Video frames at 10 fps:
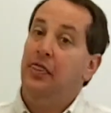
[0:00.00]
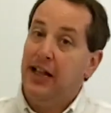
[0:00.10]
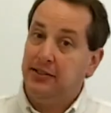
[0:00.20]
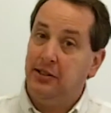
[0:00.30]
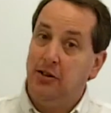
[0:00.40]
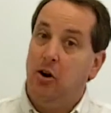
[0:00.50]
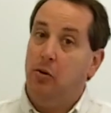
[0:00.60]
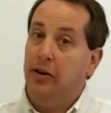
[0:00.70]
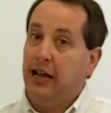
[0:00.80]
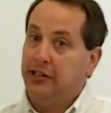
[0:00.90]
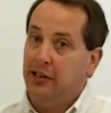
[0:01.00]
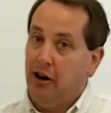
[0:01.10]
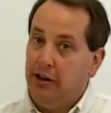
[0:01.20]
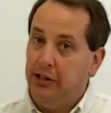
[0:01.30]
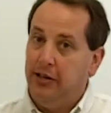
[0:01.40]
That's the goal. We're going to actually
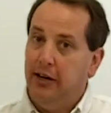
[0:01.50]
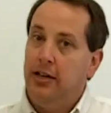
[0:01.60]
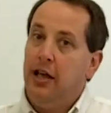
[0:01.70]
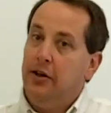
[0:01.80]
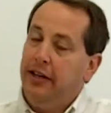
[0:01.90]
argue here.